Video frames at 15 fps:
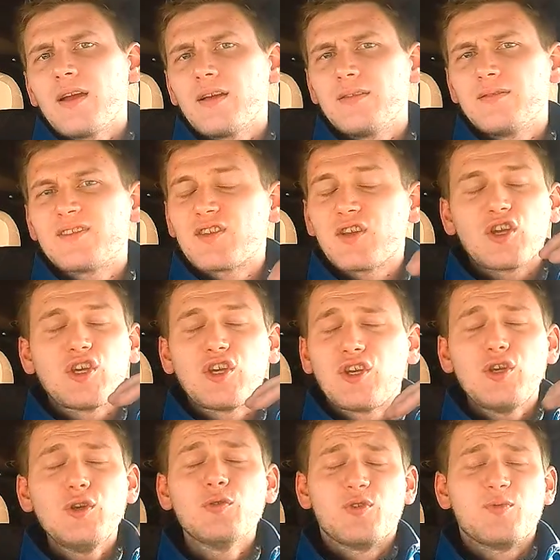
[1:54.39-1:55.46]
It's a
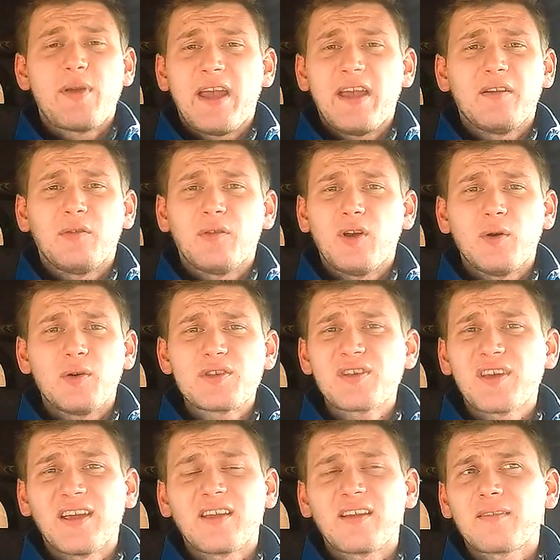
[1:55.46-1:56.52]
huge panel though. It's
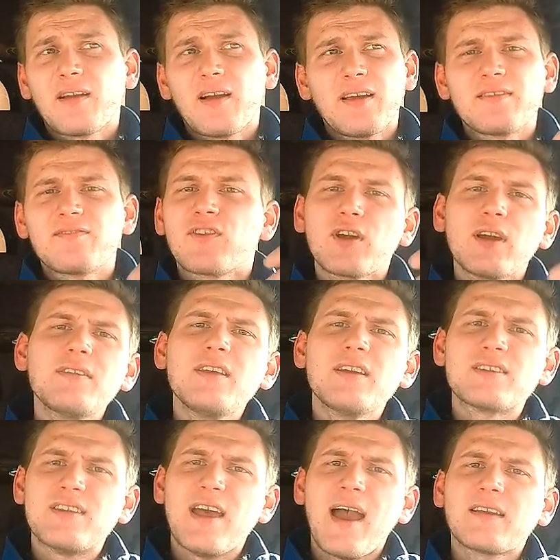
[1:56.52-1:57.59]
like, I forget the
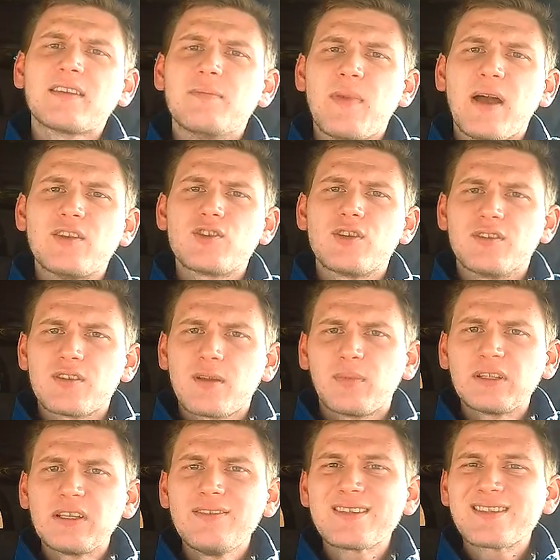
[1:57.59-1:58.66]
exact dimensions. I
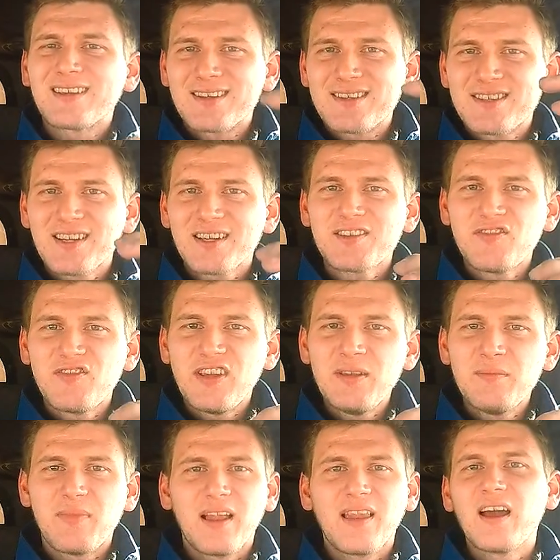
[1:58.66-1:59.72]
believe it's like 6
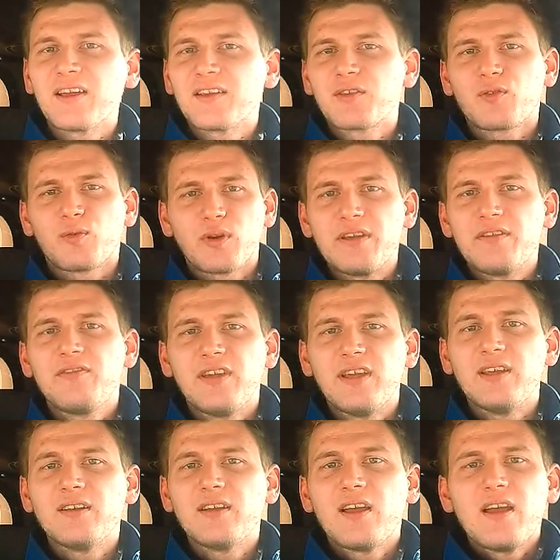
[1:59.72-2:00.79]
feet by like 3
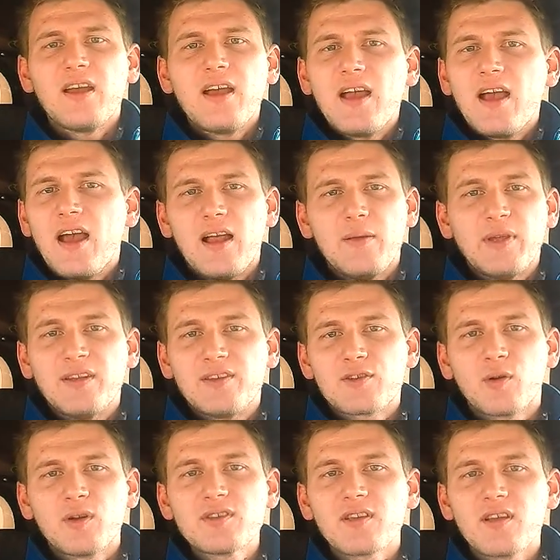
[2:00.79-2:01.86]
feet. I mean,
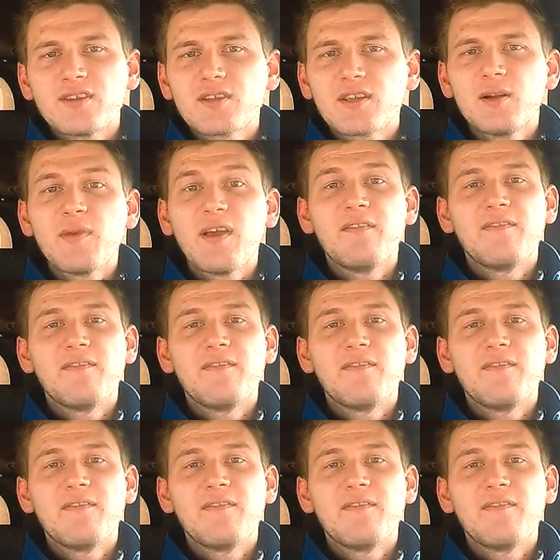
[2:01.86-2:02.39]
so it's going to be a